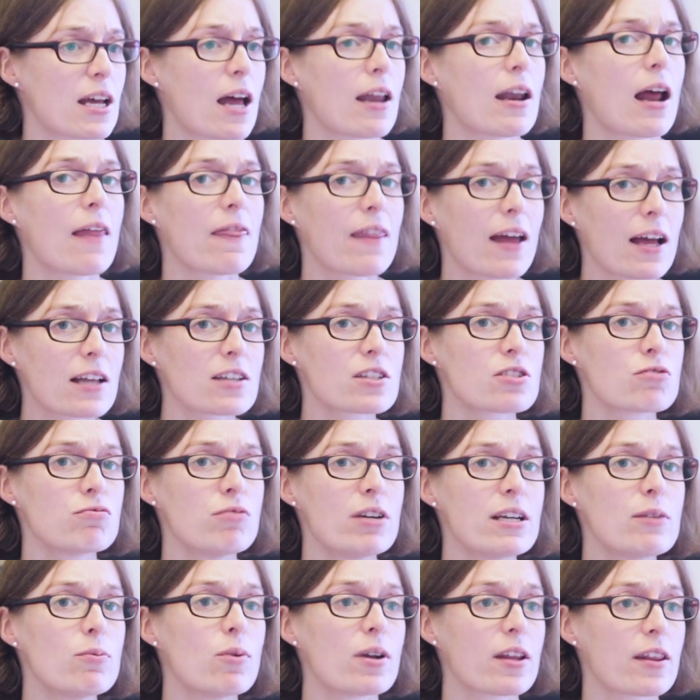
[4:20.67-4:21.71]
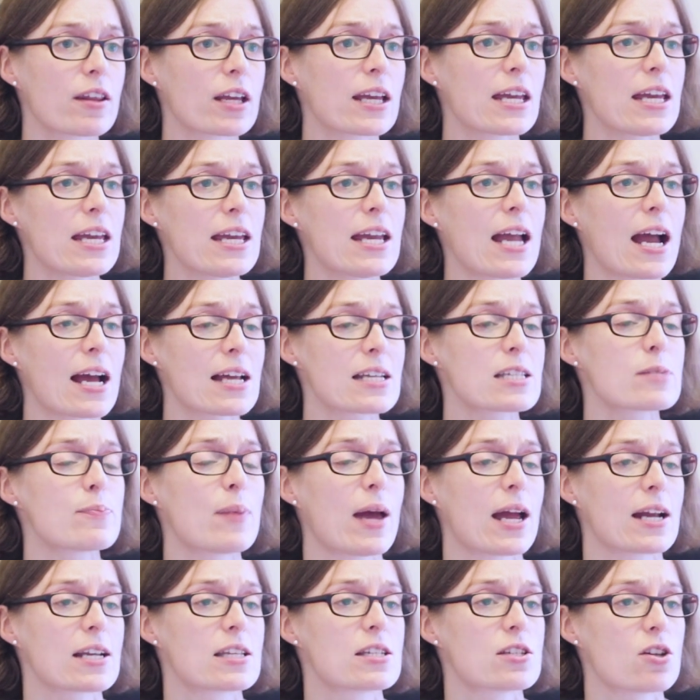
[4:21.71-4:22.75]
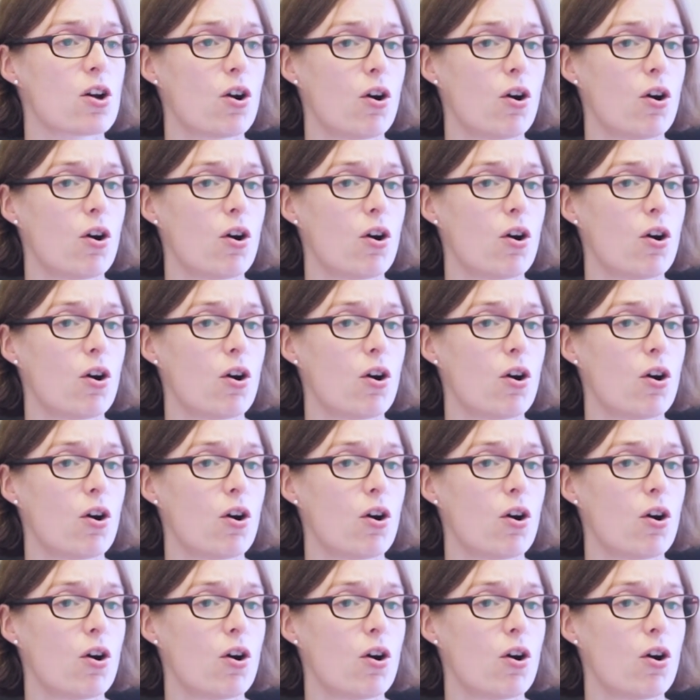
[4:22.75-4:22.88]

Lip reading: And that's really one of the key aspects